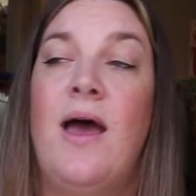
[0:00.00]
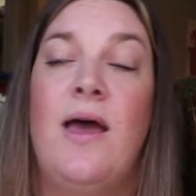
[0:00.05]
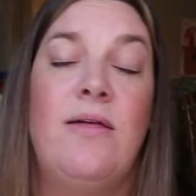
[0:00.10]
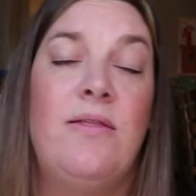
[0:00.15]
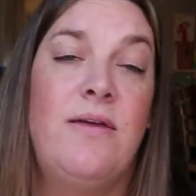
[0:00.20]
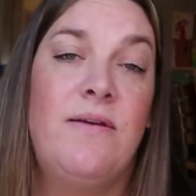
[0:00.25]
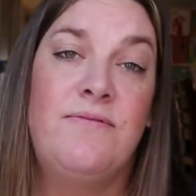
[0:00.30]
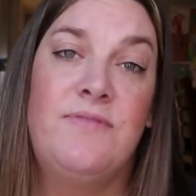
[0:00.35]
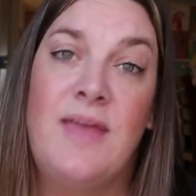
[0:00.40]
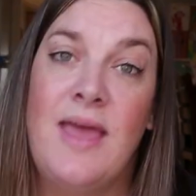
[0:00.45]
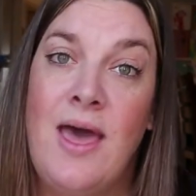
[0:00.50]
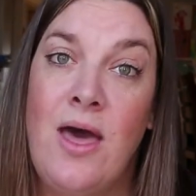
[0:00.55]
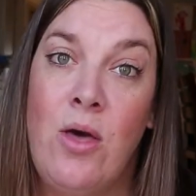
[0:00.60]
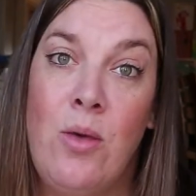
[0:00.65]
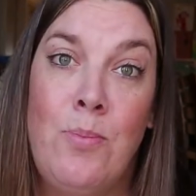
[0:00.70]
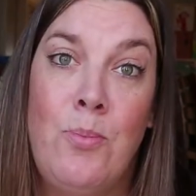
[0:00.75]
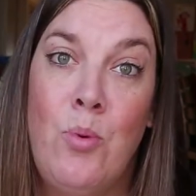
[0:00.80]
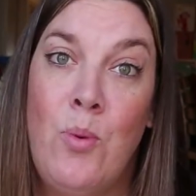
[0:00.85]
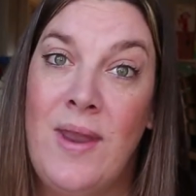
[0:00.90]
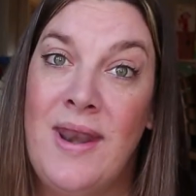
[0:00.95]
I love to
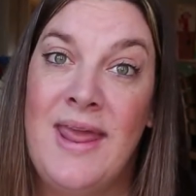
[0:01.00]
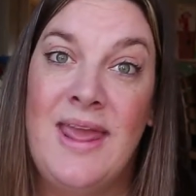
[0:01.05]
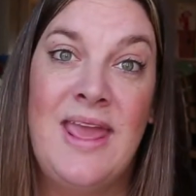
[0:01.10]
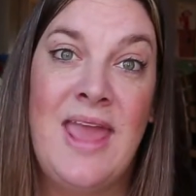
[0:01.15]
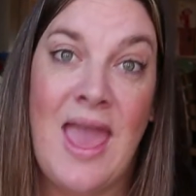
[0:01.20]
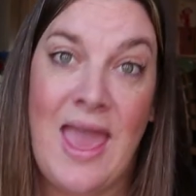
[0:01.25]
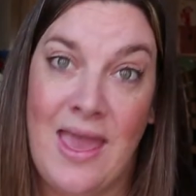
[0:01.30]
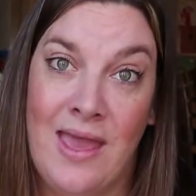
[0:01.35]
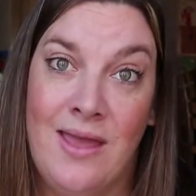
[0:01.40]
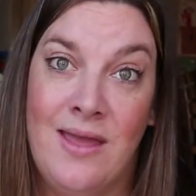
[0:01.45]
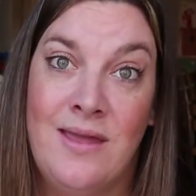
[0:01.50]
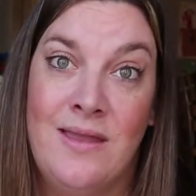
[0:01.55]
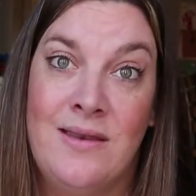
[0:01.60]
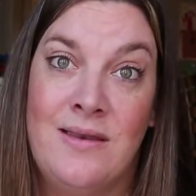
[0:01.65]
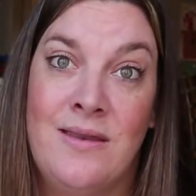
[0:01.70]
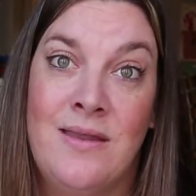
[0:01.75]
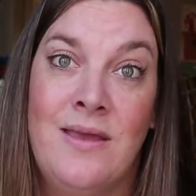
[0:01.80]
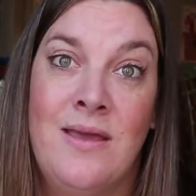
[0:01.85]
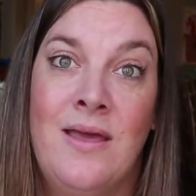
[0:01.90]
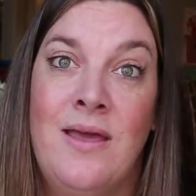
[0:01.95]
help when I
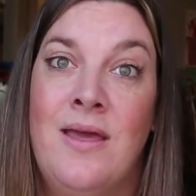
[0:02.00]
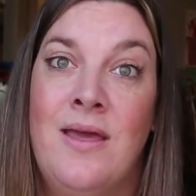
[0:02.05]
can.